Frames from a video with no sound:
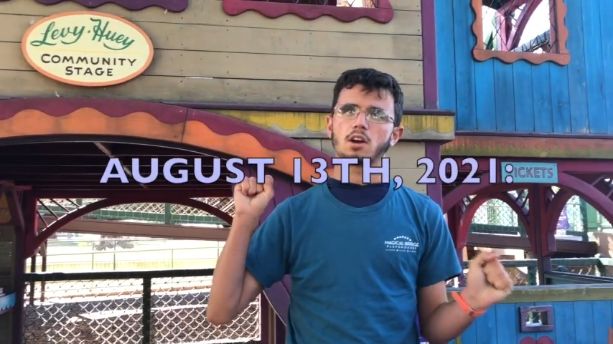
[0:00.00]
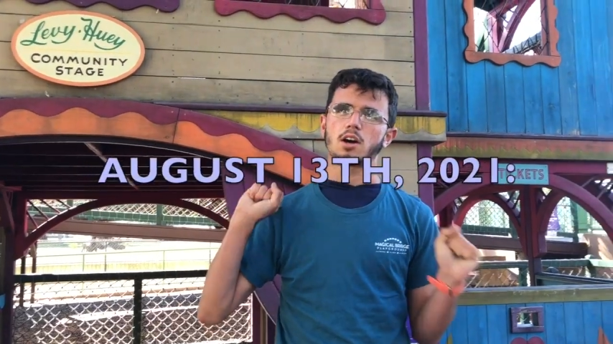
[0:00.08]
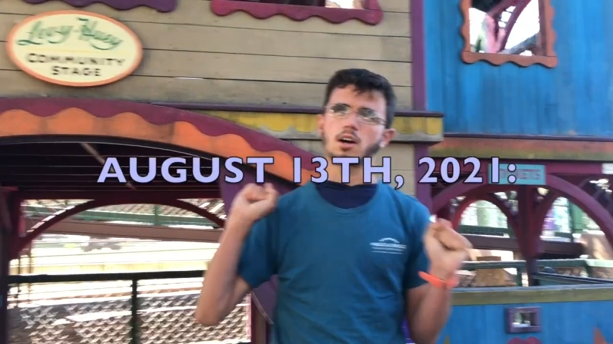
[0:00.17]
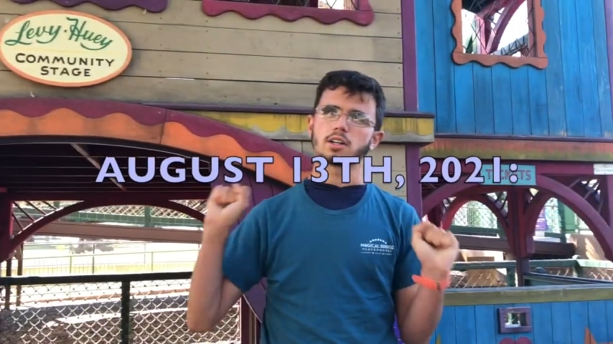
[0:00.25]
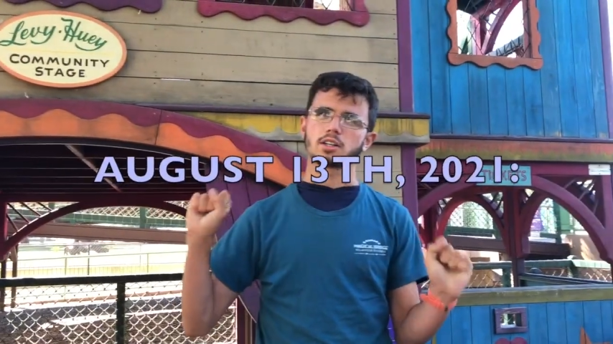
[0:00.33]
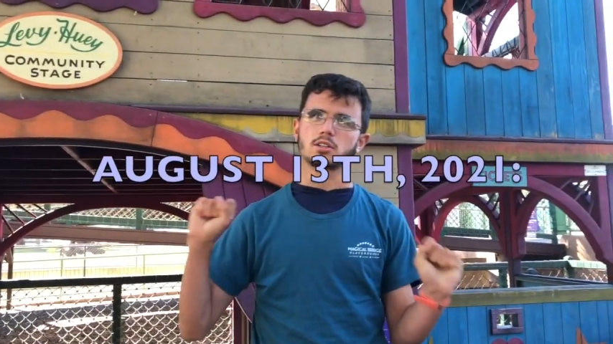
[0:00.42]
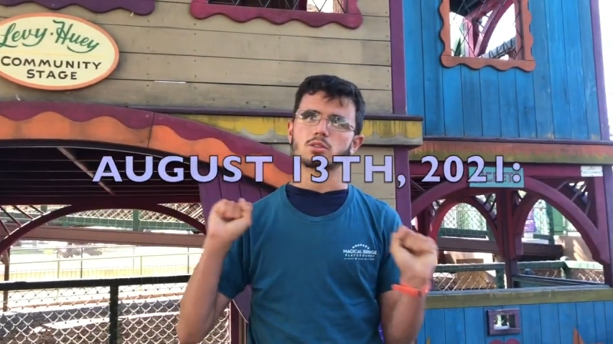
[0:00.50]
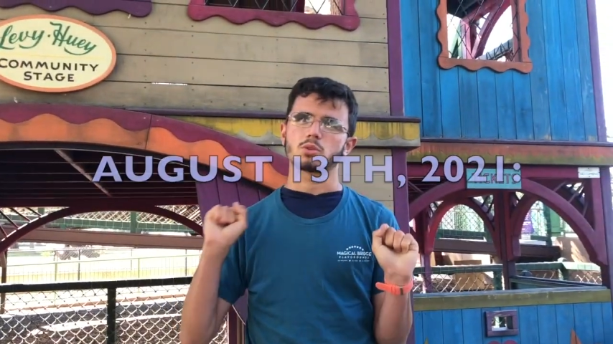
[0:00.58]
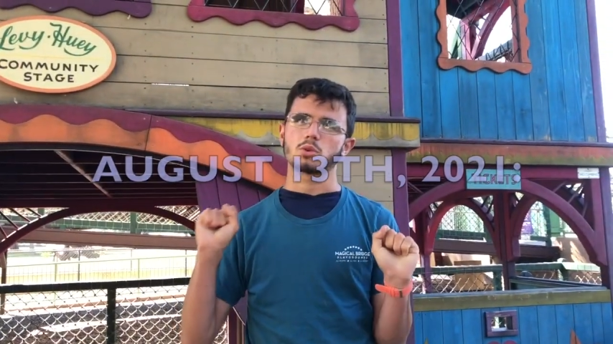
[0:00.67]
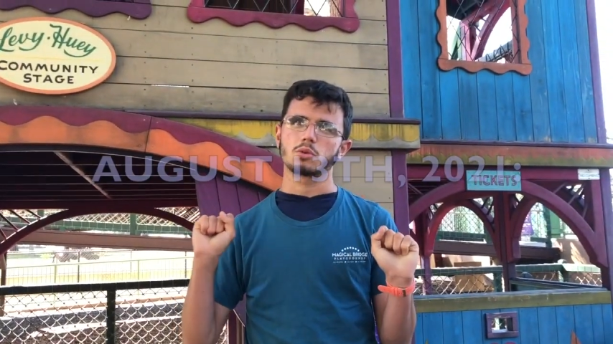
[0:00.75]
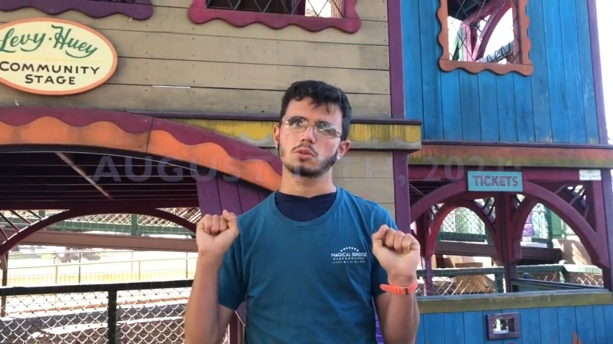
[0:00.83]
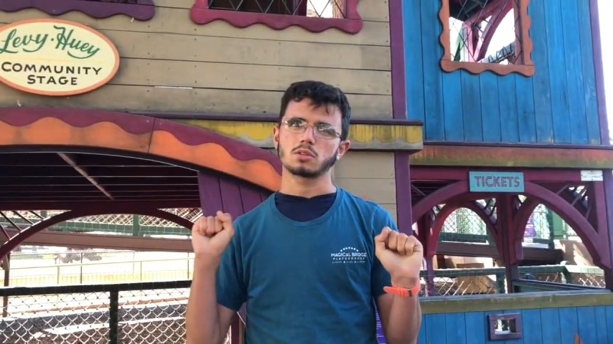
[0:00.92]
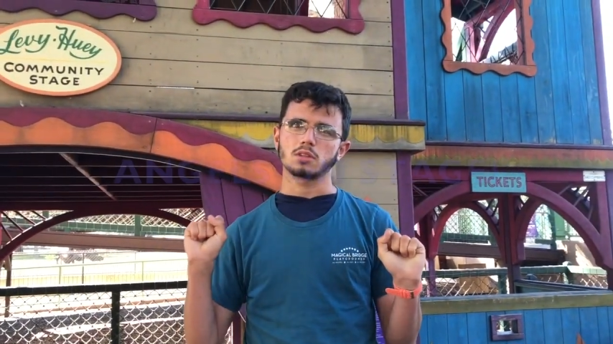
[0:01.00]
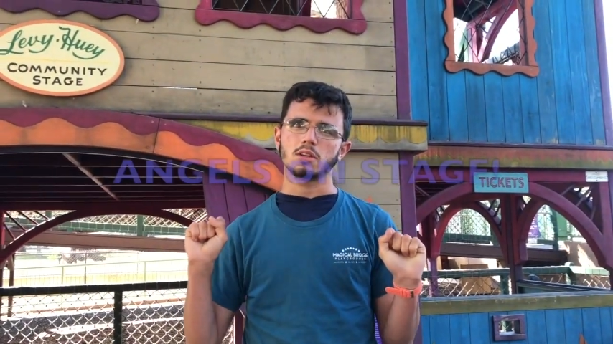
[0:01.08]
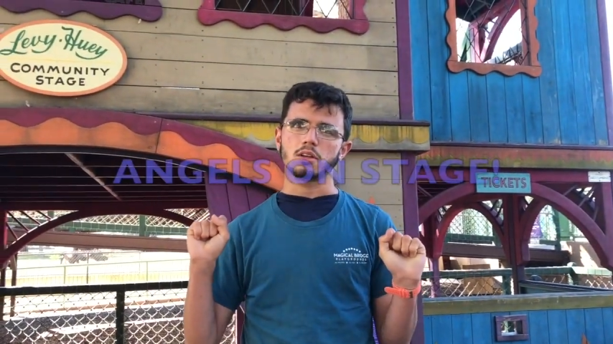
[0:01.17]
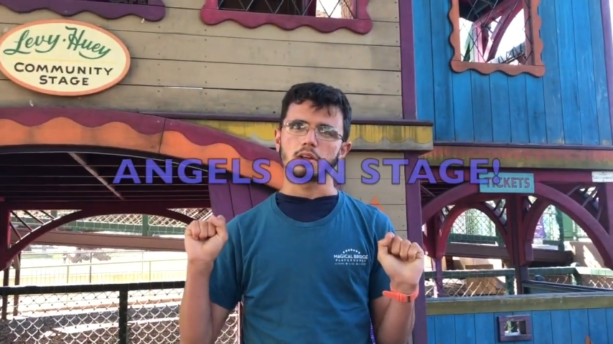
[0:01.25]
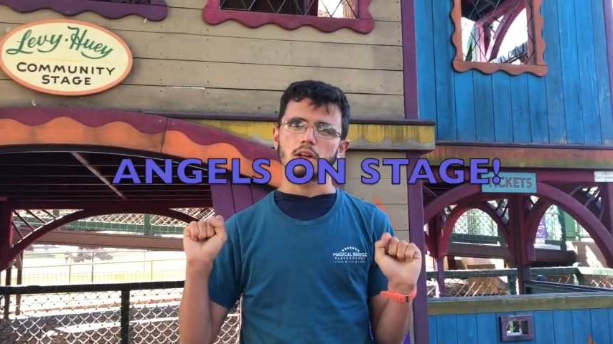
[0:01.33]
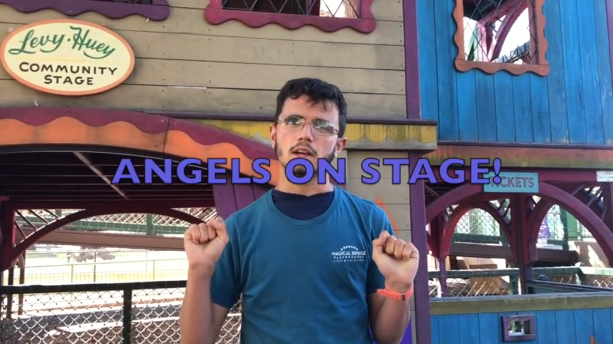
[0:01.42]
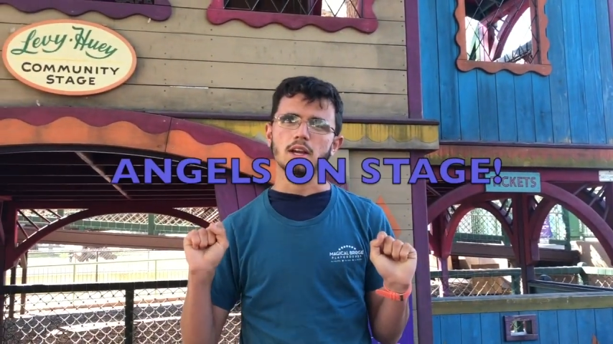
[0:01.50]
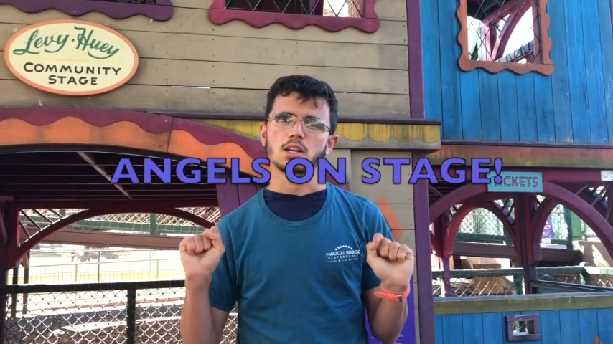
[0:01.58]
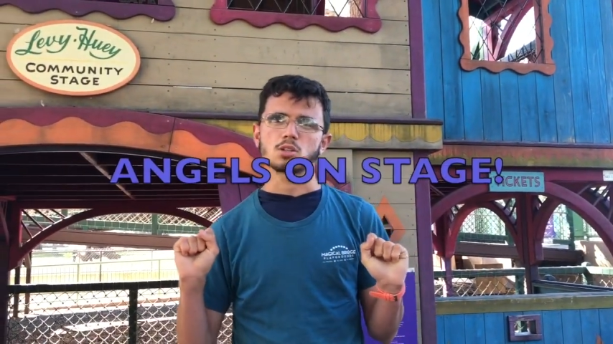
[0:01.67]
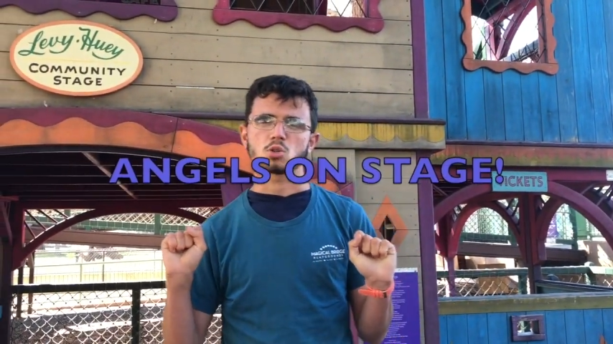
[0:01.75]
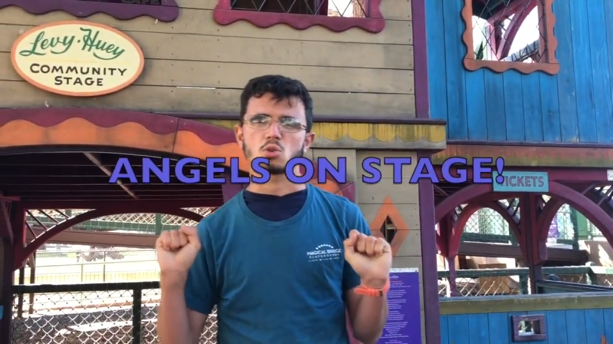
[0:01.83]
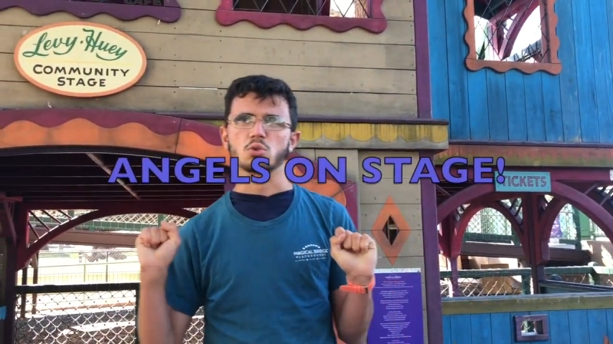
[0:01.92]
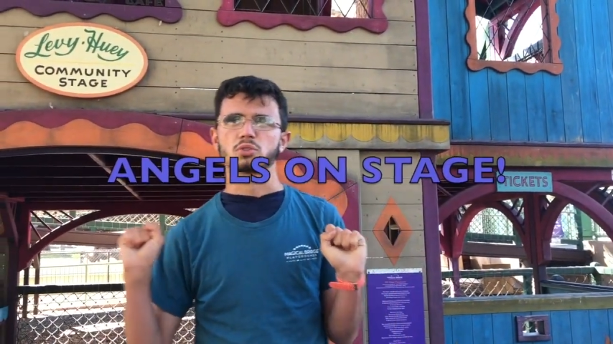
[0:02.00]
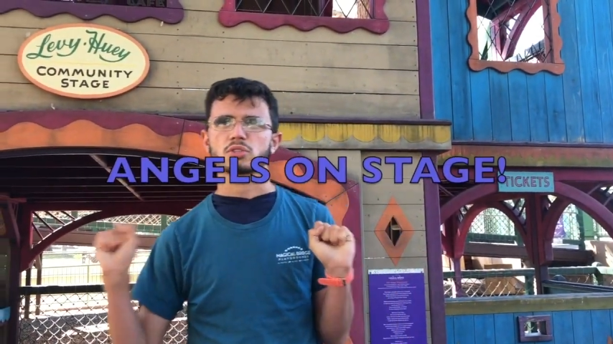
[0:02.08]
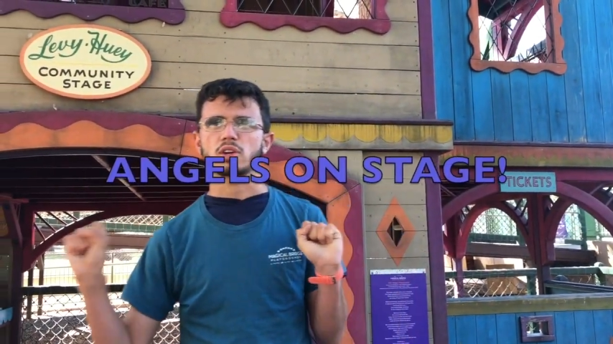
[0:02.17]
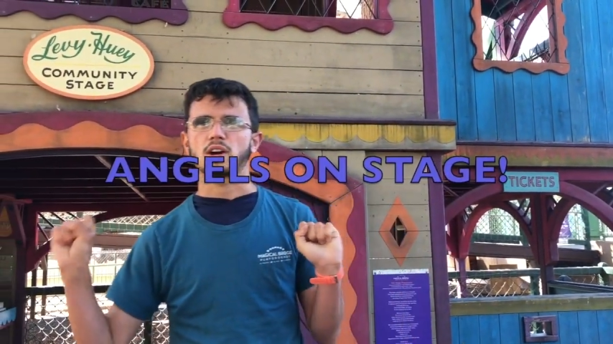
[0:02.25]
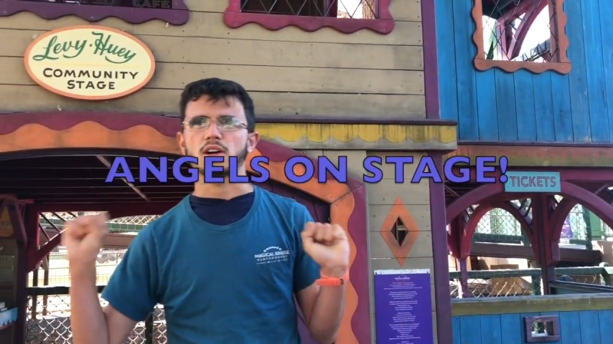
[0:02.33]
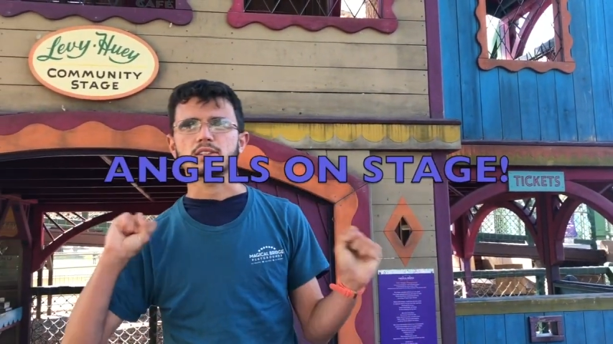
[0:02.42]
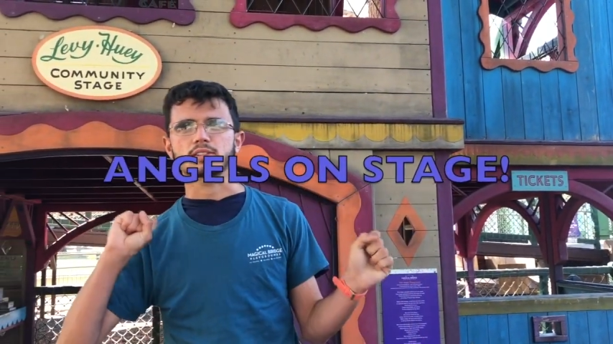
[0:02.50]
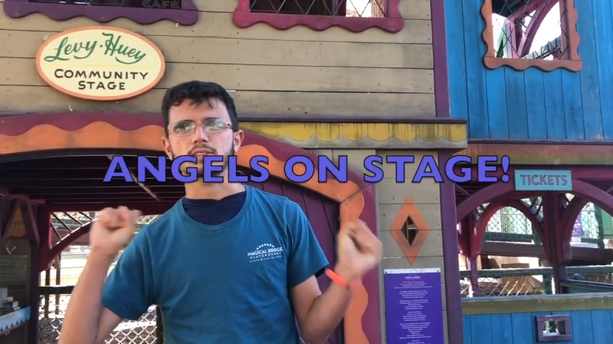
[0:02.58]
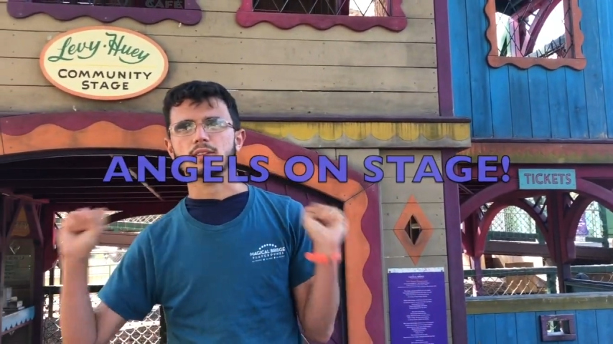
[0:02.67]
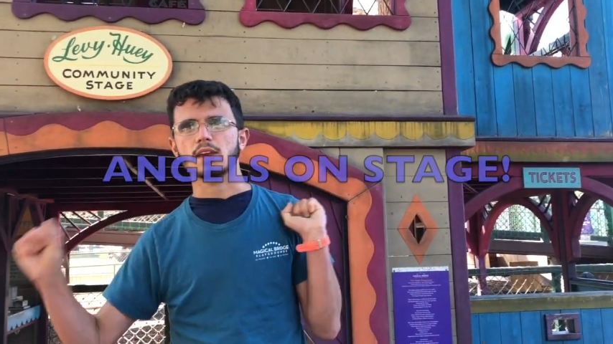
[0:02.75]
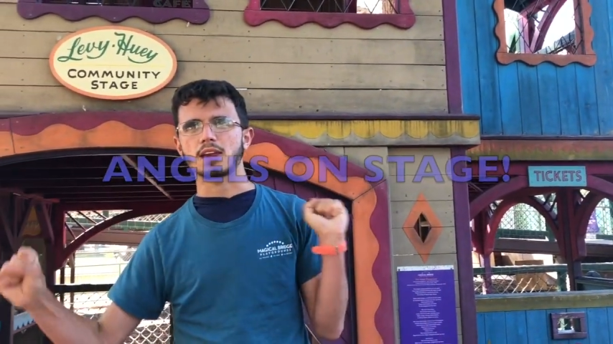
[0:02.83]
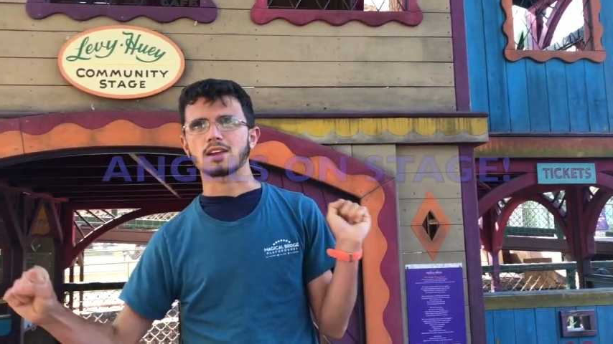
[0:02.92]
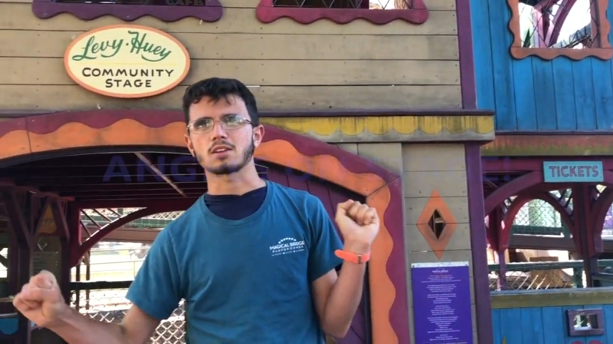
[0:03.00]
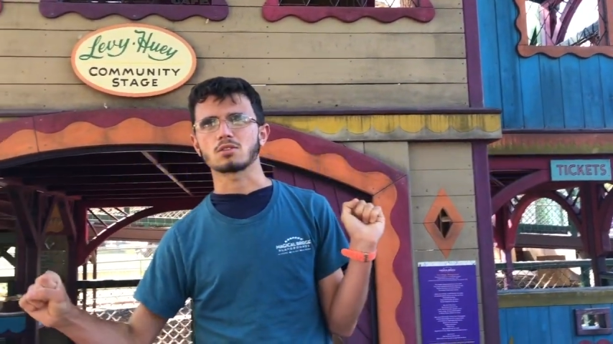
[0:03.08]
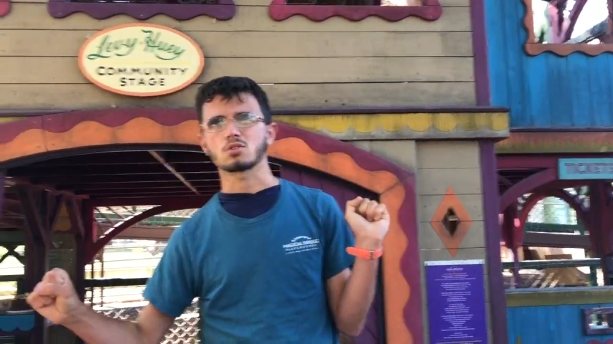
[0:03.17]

August 13th, Angels on Stage,